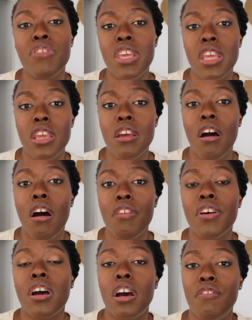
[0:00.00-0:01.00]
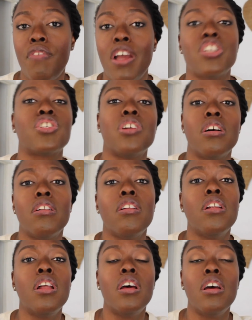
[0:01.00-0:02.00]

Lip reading: the other conventional